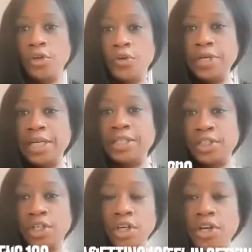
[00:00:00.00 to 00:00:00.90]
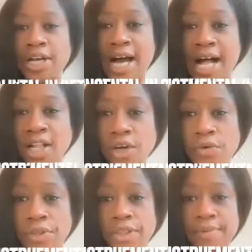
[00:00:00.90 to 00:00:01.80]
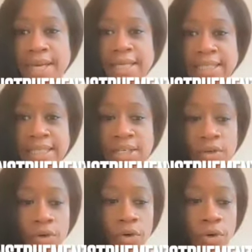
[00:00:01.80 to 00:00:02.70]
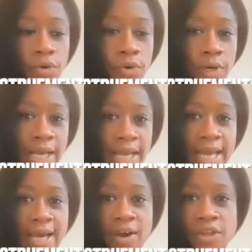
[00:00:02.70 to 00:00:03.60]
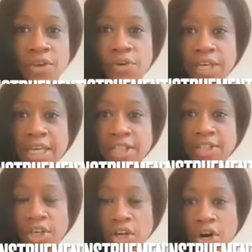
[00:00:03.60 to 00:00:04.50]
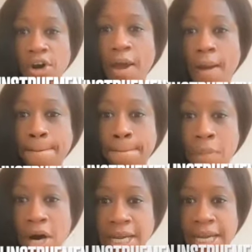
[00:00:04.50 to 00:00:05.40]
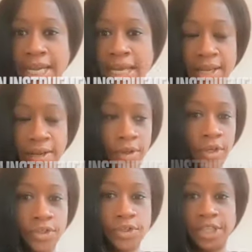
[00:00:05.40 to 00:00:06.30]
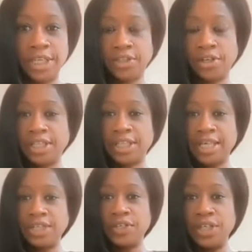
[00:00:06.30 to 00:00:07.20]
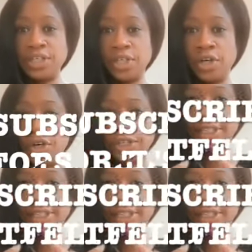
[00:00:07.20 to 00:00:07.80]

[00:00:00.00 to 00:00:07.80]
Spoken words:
You need to learn algorithm SEO. You need to learn money. So these are the things you need to learn.